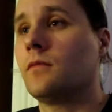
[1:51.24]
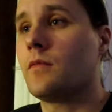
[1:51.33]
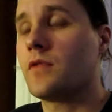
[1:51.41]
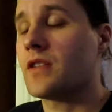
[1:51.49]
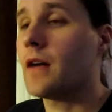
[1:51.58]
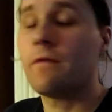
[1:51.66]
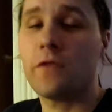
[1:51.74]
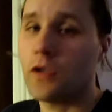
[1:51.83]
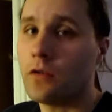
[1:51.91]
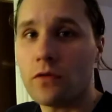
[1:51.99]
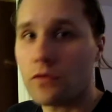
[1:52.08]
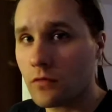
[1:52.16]
some
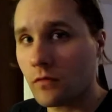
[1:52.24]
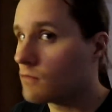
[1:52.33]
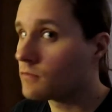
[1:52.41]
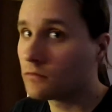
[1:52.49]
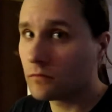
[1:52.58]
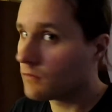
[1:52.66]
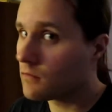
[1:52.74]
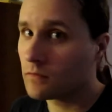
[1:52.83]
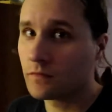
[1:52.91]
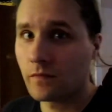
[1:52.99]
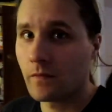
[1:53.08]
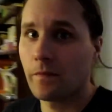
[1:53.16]
views,
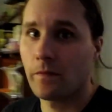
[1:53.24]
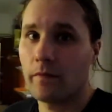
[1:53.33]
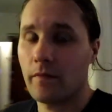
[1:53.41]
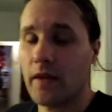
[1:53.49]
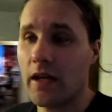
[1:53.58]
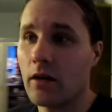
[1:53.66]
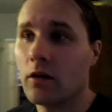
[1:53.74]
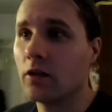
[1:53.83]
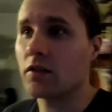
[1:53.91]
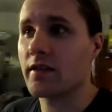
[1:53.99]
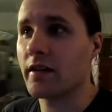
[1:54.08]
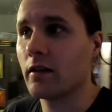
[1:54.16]
and all
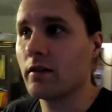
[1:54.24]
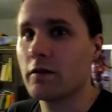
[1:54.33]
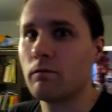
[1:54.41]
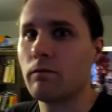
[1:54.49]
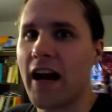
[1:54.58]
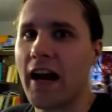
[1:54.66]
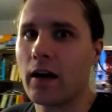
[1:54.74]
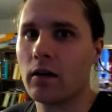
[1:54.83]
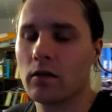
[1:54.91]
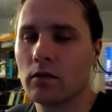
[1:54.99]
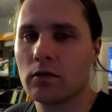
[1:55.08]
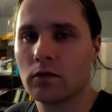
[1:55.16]
of a sudden this bang.
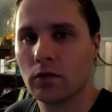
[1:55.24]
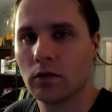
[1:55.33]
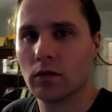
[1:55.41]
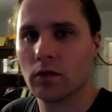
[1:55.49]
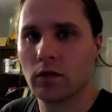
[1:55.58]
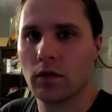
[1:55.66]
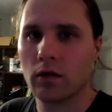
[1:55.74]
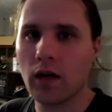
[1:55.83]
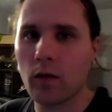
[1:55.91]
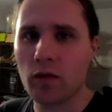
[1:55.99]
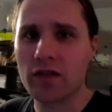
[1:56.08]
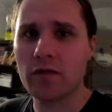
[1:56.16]

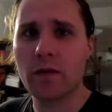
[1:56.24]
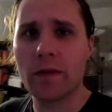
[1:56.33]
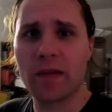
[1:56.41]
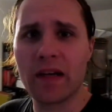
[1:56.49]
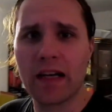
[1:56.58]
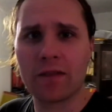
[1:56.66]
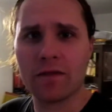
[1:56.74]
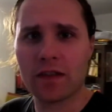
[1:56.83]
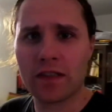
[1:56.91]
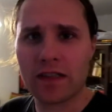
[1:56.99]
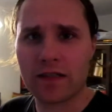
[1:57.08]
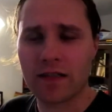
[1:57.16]
I wasn't prepared for
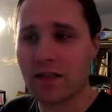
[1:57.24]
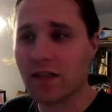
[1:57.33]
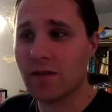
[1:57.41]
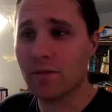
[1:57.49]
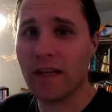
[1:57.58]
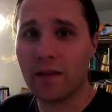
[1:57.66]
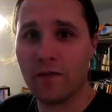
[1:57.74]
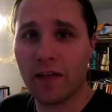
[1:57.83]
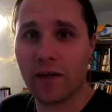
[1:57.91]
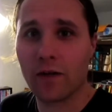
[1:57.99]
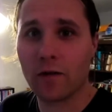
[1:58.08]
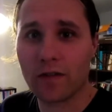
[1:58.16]
this. I just made a
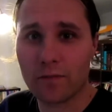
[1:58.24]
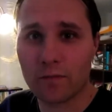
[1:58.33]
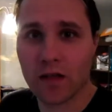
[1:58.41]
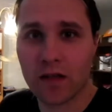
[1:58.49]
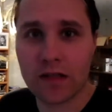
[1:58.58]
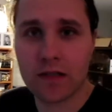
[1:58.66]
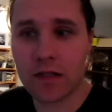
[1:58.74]
video response.